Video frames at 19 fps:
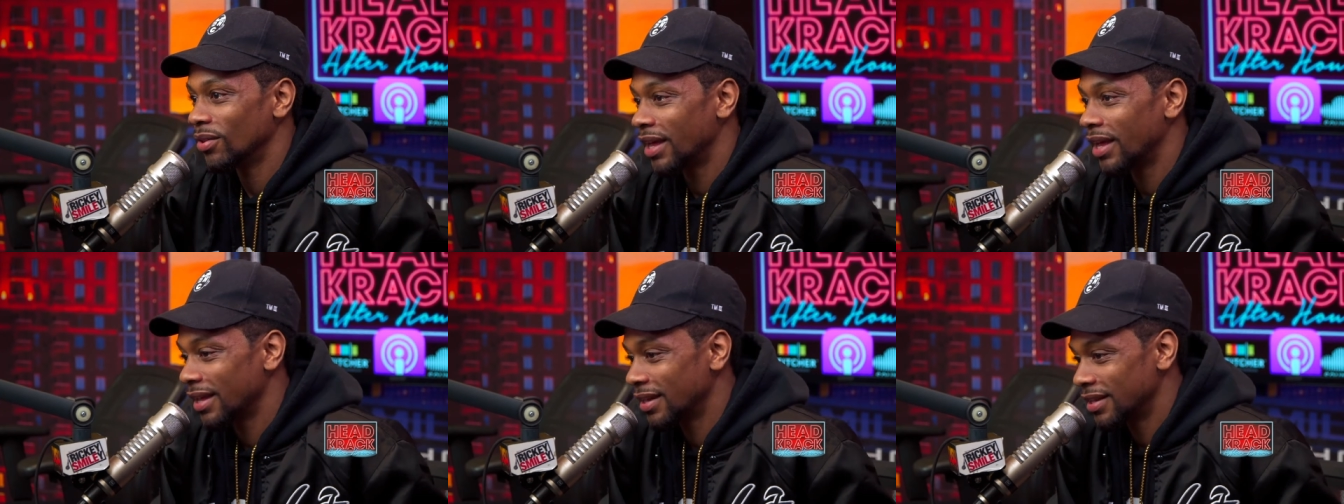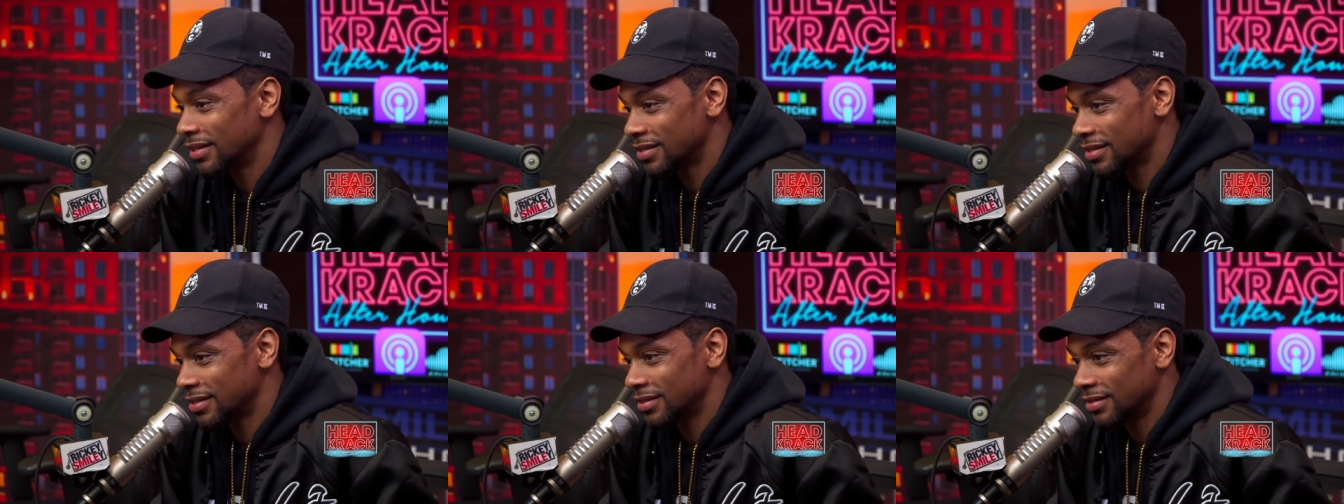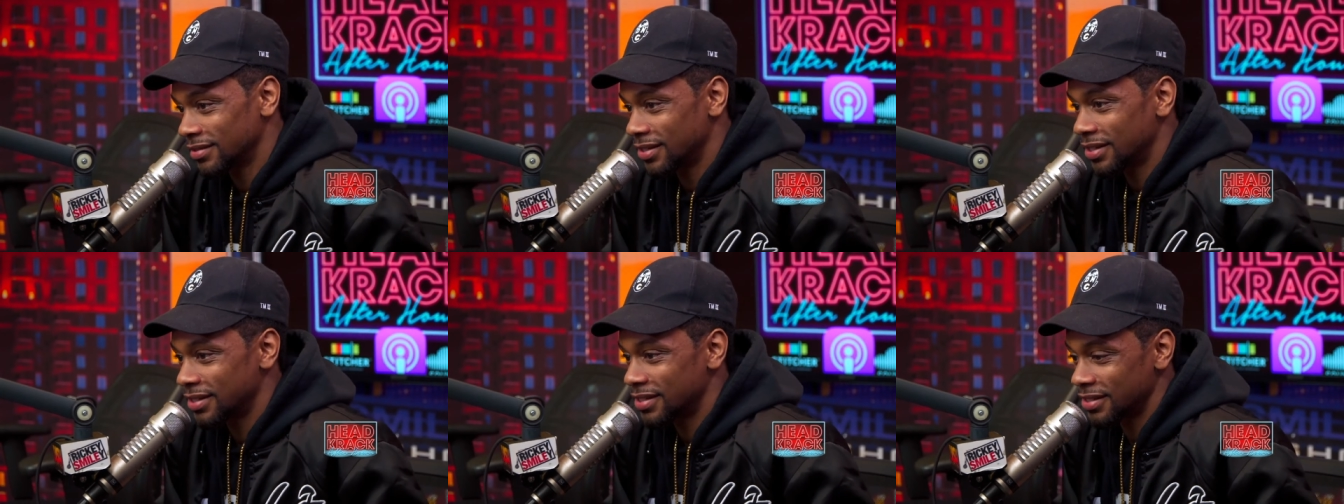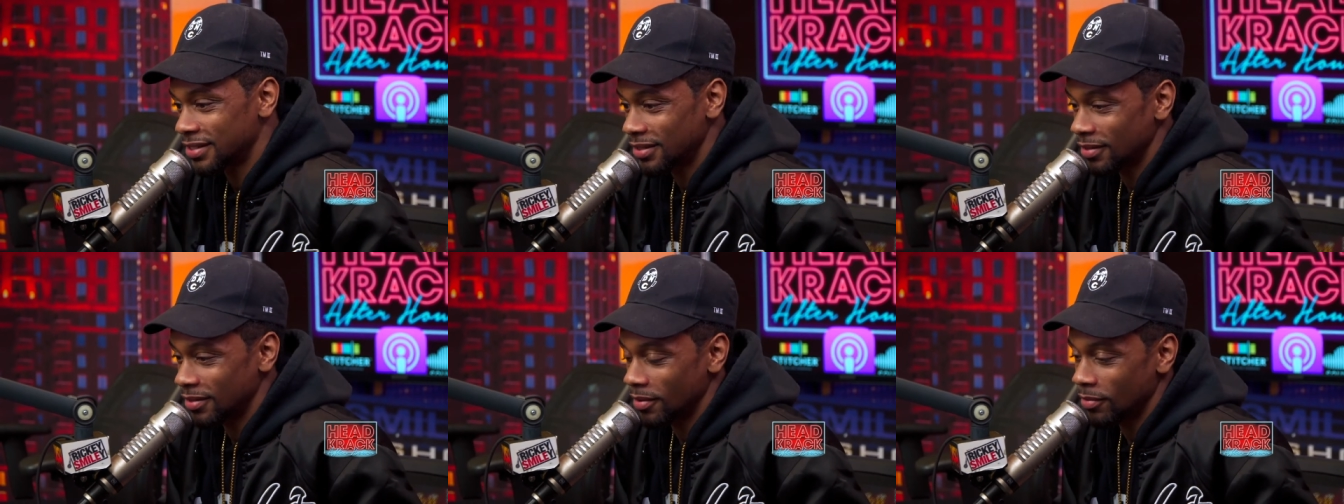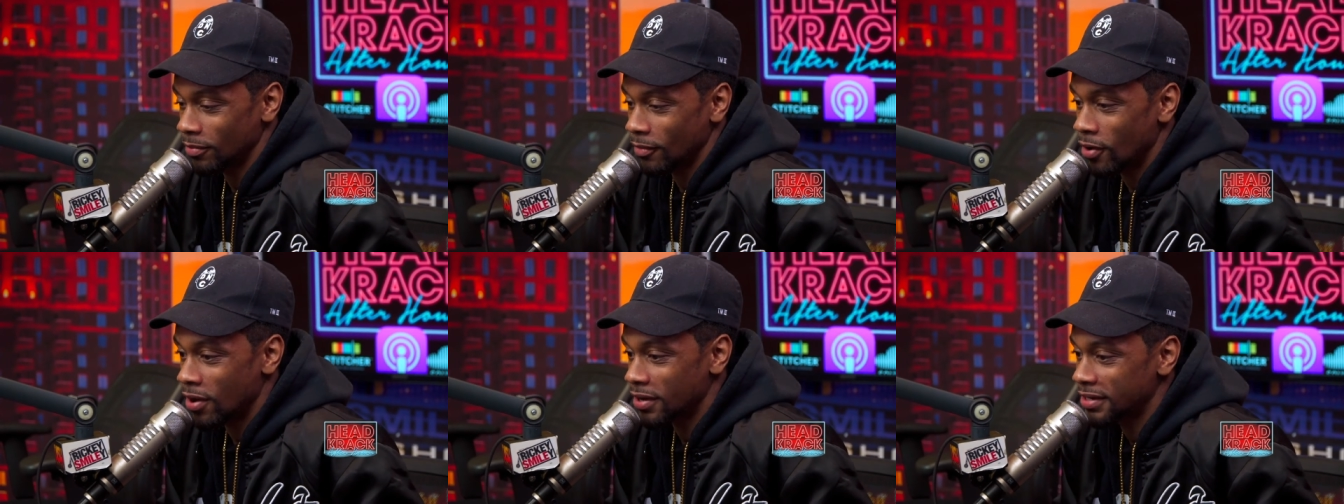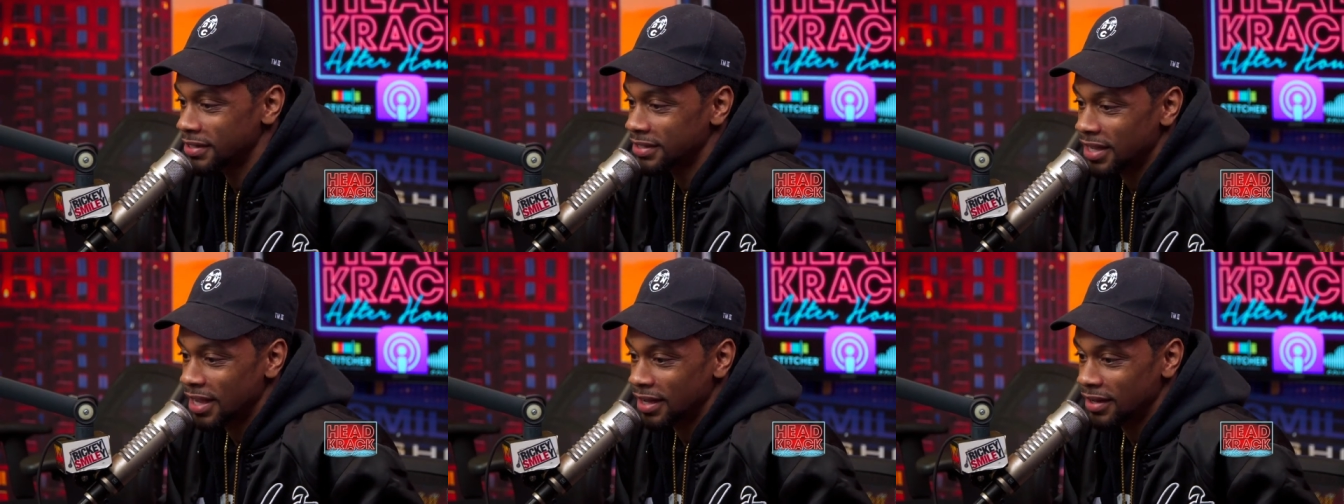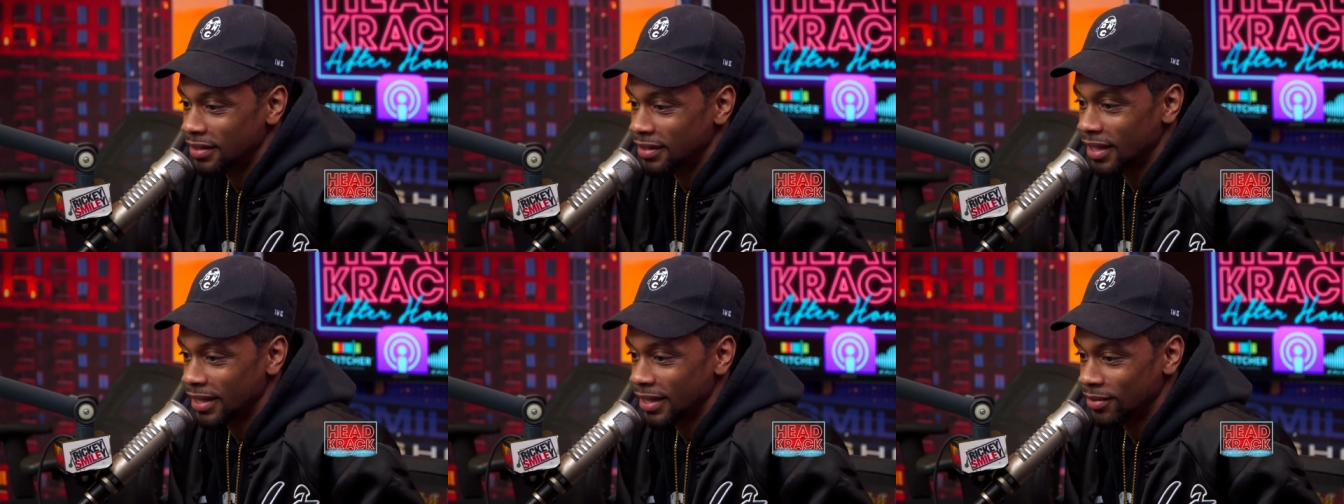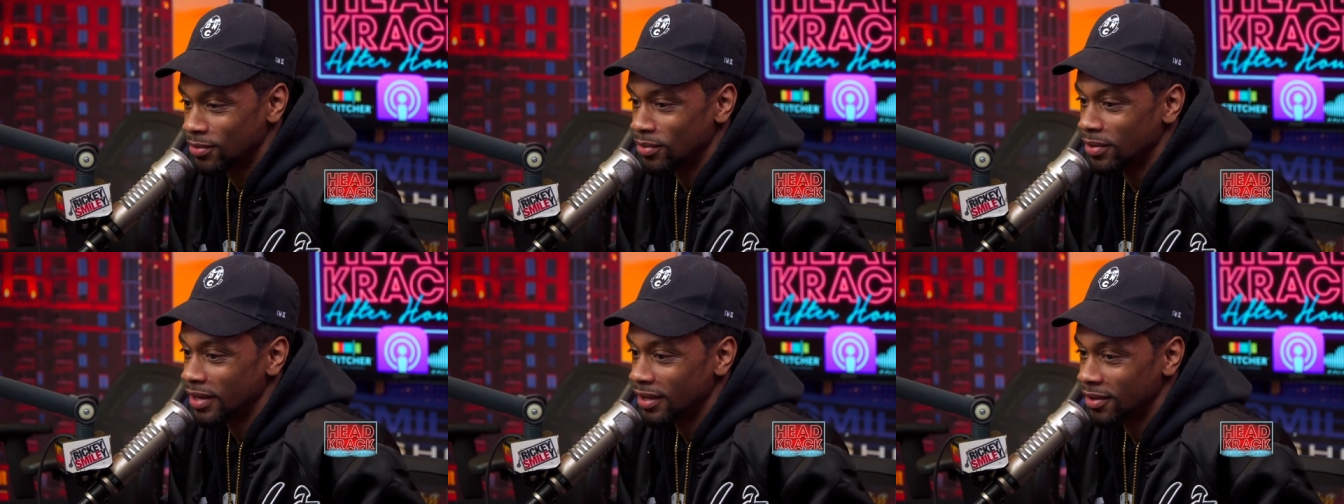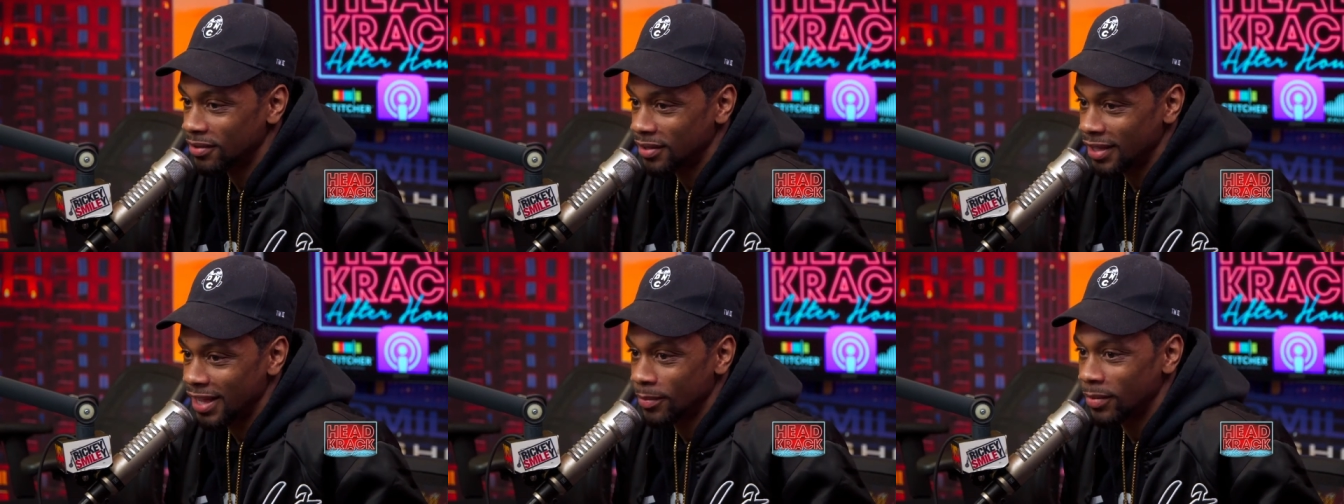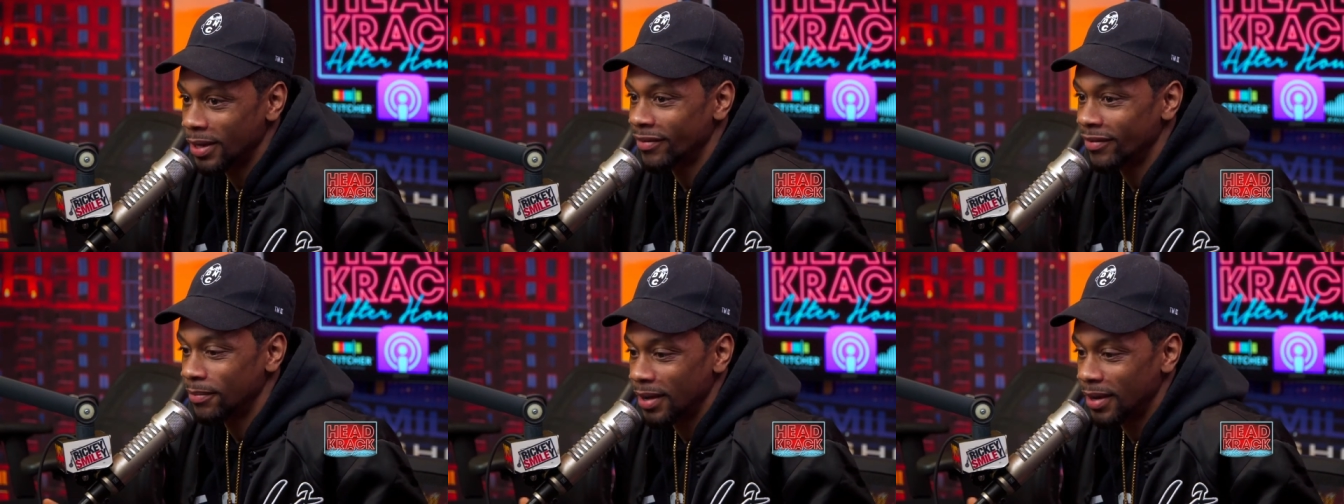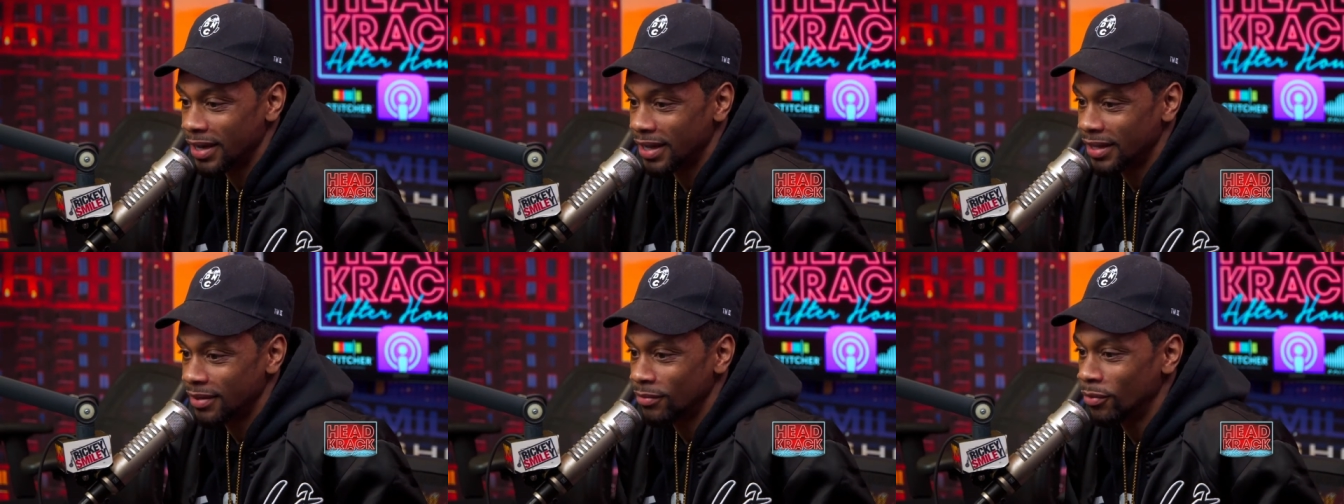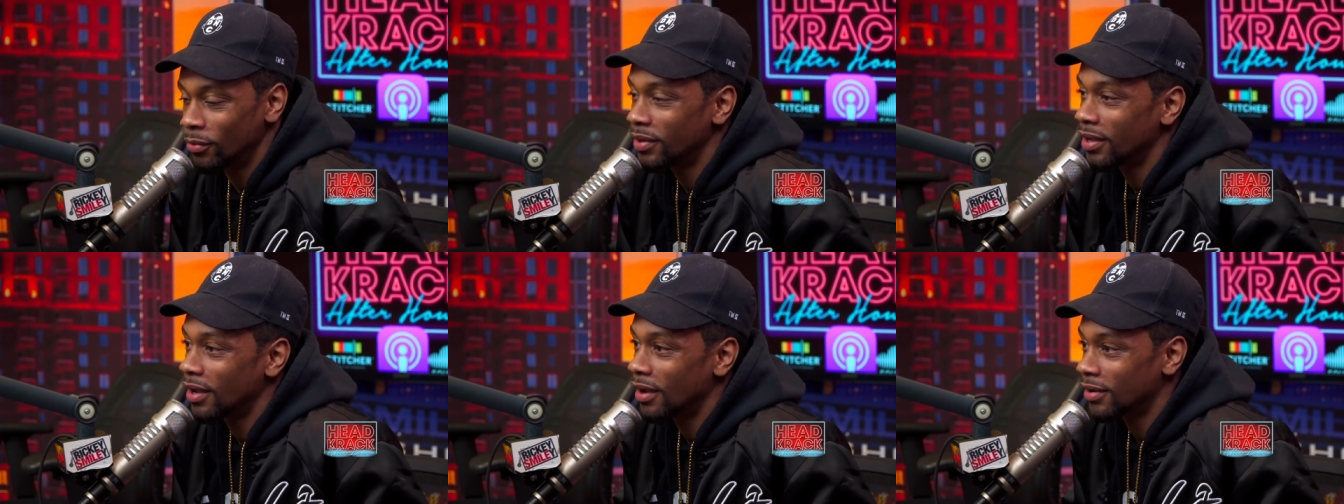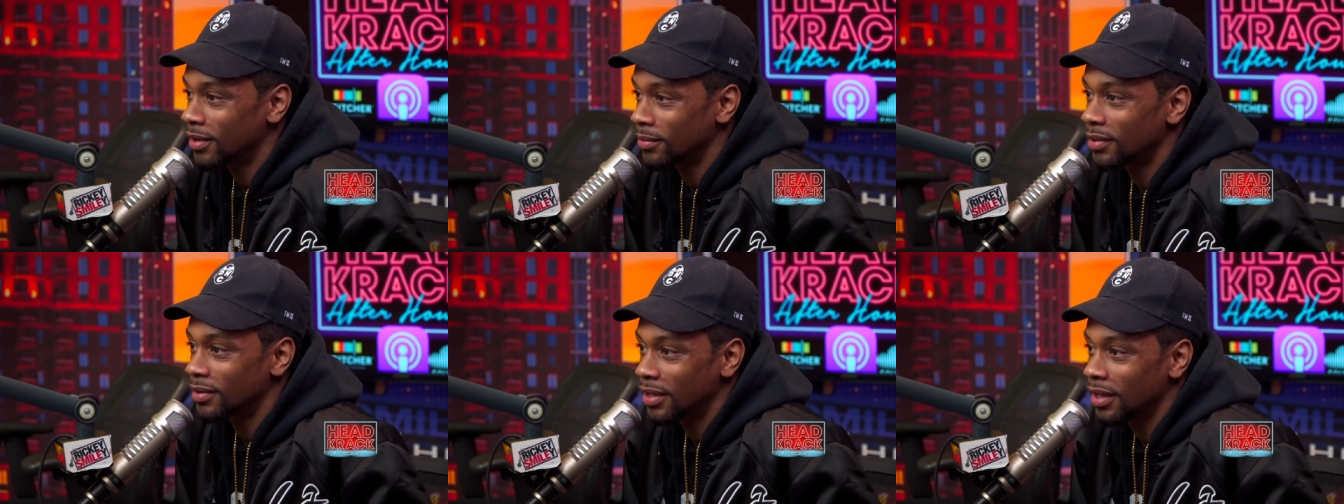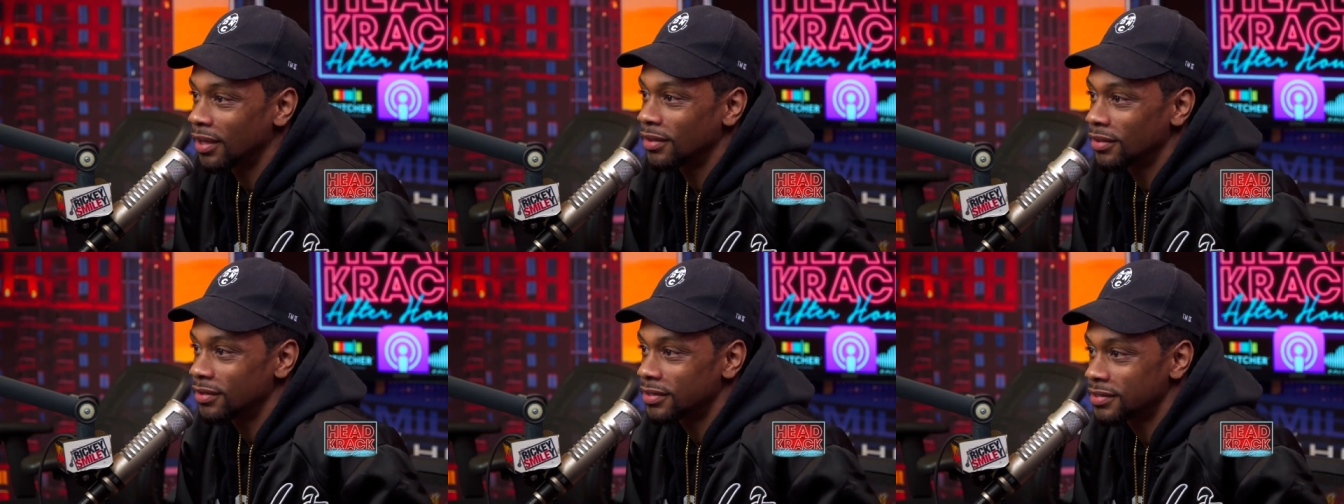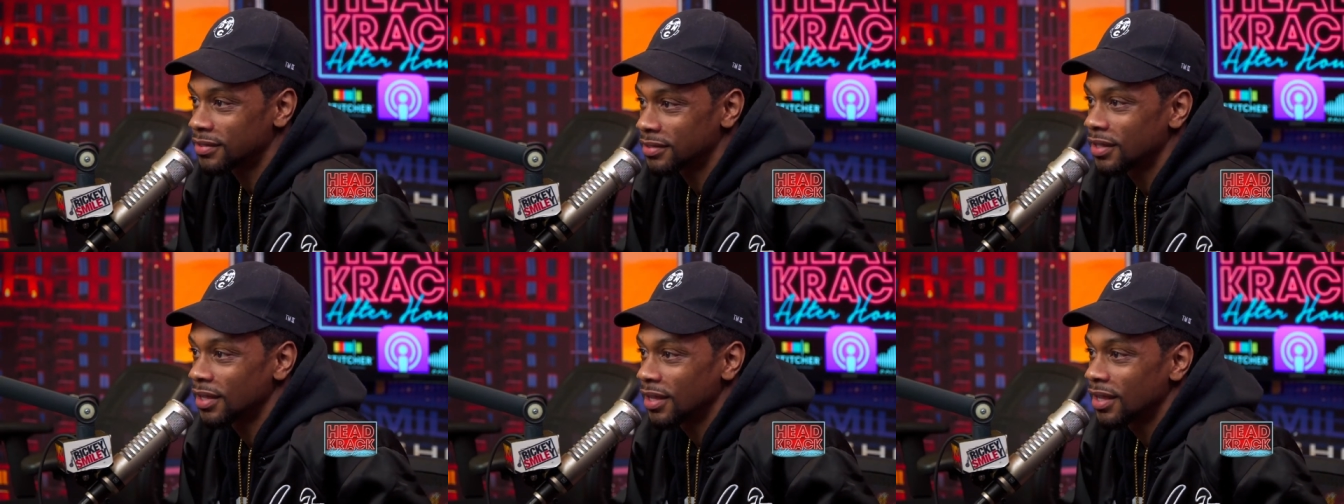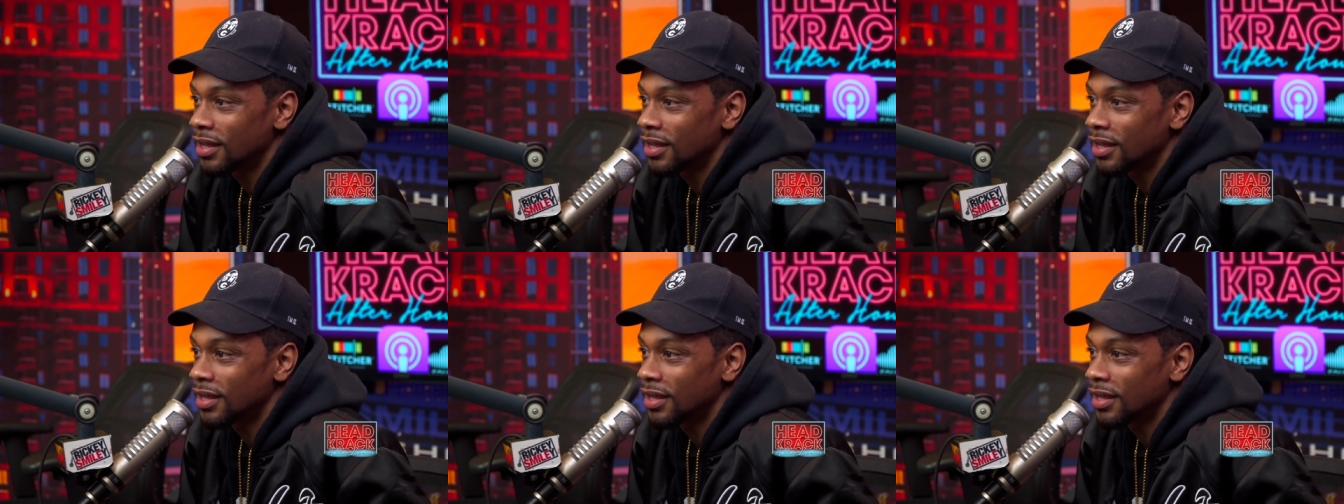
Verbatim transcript: like, it's just artists kind of like doing their own thing, but everybody, when we all come together, it's